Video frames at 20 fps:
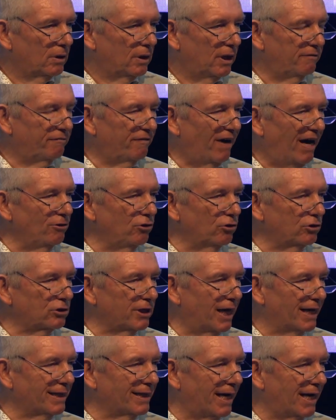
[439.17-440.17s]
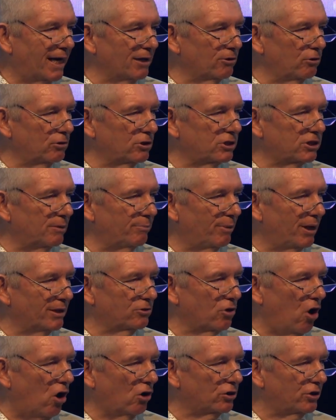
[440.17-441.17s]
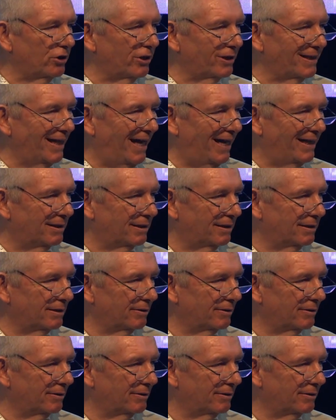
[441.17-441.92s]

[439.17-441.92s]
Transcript: If I looked like that, I'd go and see my doctor again.